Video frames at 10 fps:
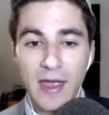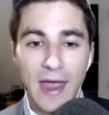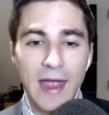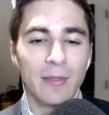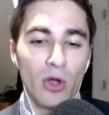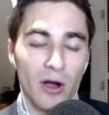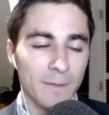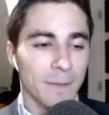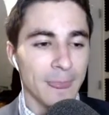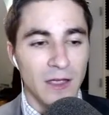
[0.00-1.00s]
And look,
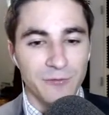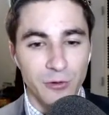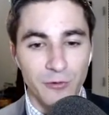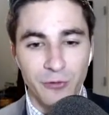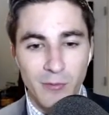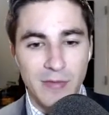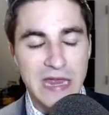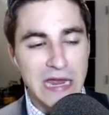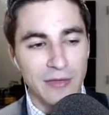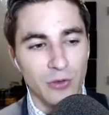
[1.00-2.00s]
for
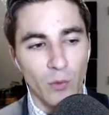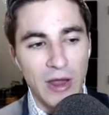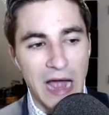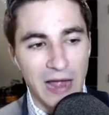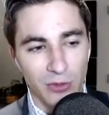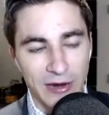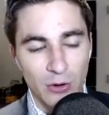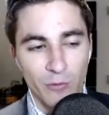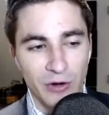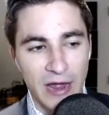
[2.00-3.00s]
me, the way I look at
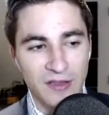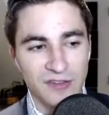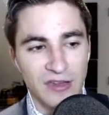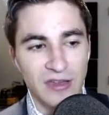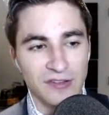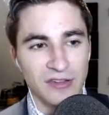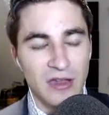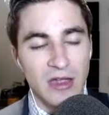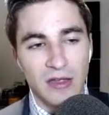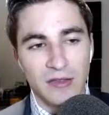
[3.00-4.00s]
overnights is,
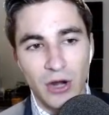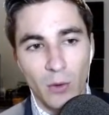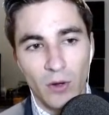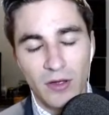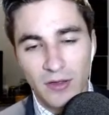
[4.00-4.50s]
you know,